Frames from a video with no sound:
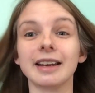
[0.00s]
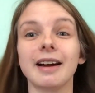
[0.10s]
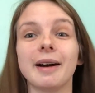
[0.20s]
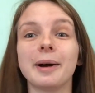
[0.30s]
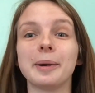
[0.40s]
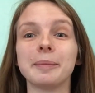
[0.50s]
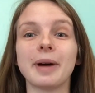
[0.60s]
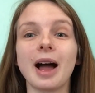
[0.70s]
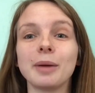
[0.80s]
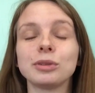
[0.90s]

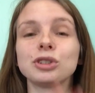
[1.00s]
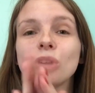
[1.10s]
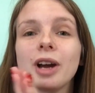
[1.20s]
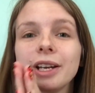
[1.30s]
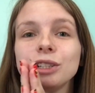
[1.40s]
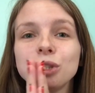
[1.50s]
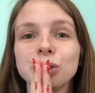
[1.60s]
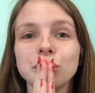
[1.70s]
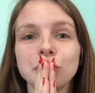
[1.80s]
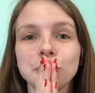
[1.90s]
I was trying
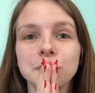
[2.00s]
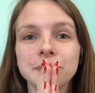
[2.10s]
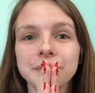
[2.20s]
to,